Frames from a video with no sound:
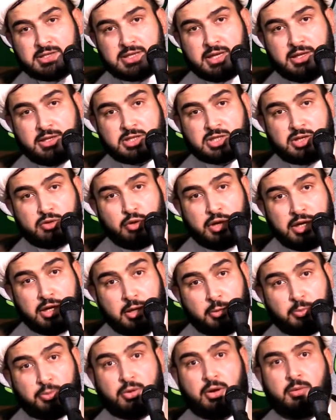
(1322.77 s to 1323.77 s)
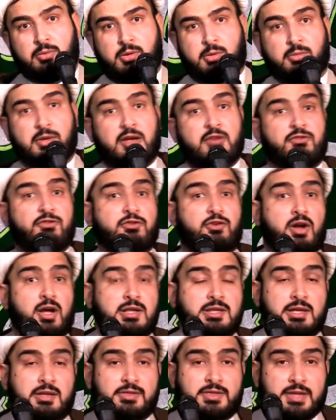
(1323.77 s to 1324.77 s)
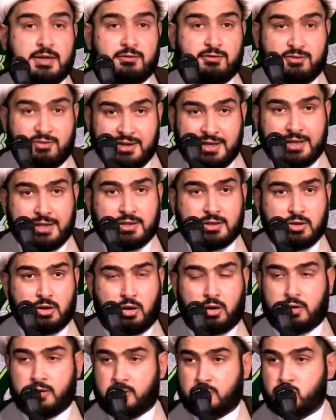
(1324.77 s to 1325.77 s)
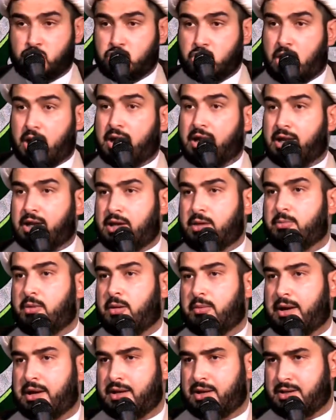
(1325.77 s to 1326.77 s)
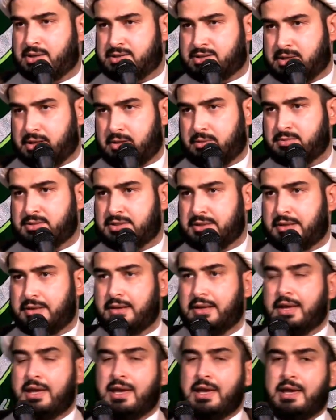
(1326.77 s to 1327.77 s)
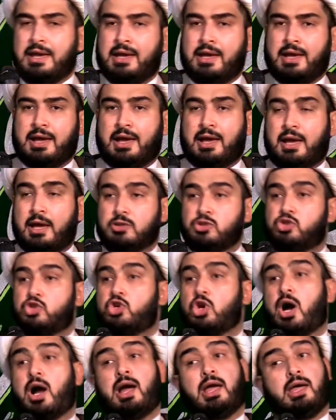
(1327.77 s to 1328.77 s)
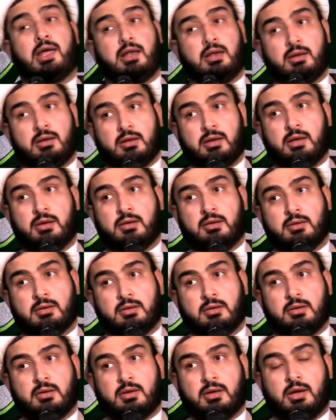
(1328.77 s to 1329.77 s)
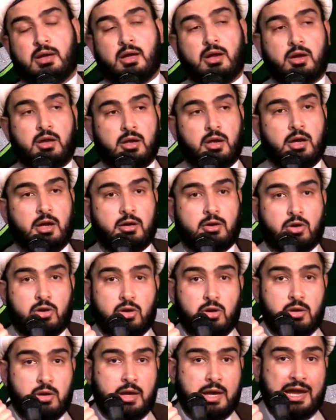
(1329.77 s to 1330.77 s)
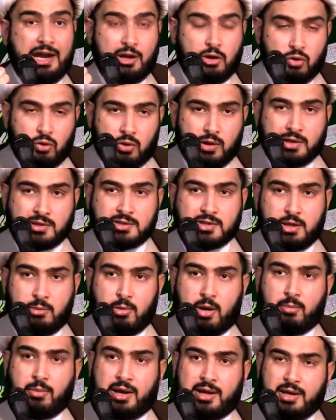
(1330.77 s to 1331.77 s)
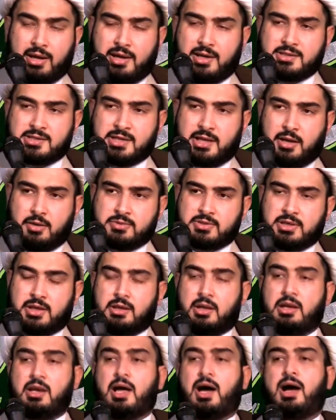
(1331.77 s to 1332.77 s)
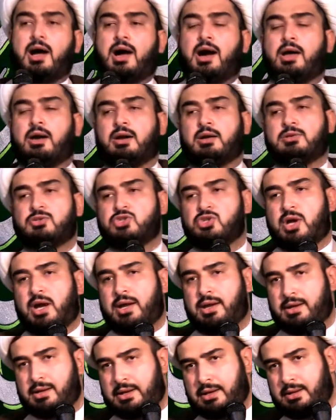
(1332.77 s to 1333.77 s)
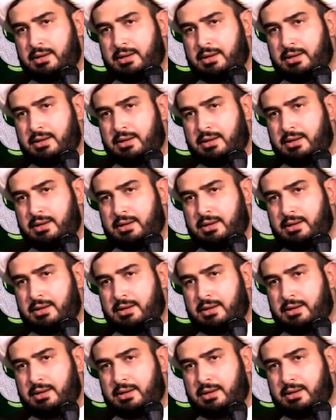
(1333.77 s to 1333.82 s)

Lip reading: is creating problem. Ifrat and tafrit are the jahil, Imam Ali alayhi salam said. A jahil, a ignorant, Imam Ali alayhi salam said, La ara al-jahila,